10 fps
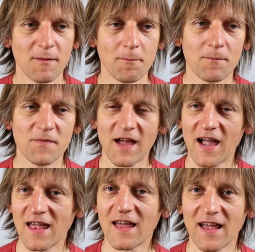the, the
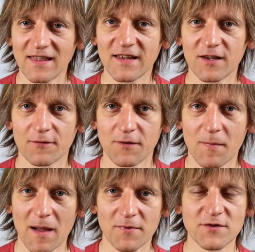ha handling of the
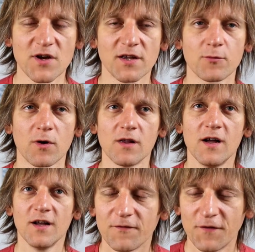map in general.
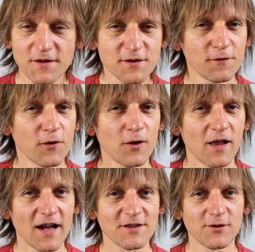First of
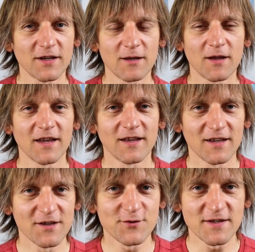all, actually an, an,
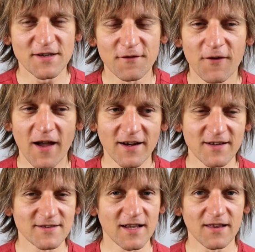an, interesting fact
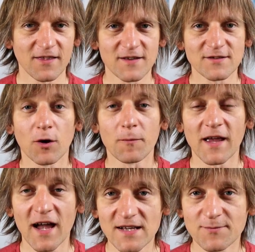is that this
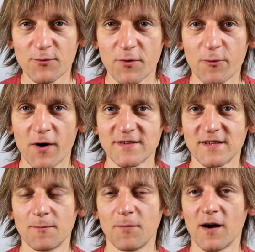topic has been
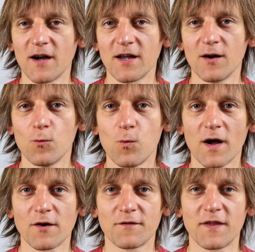requested by
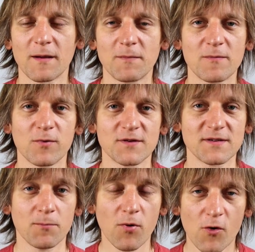one of the people
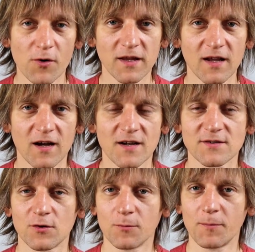supporting
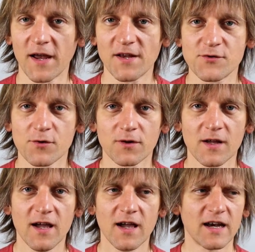us on Patreon.
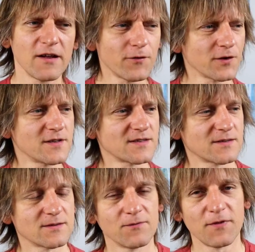And I thought
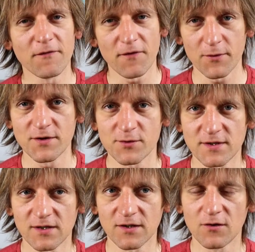it's a very
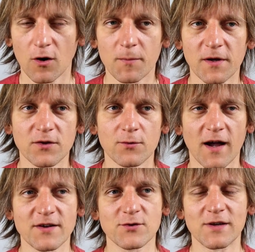interesting topic to
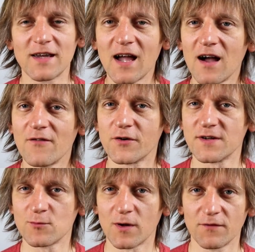actually cover
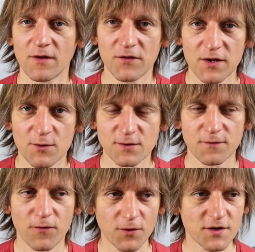as one of the videos
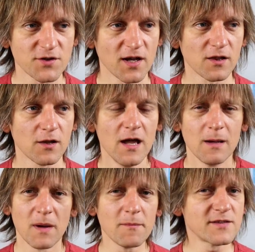for the channel.
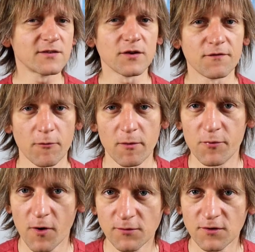Maybe it's not a very
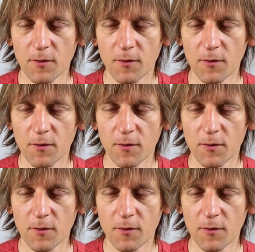broad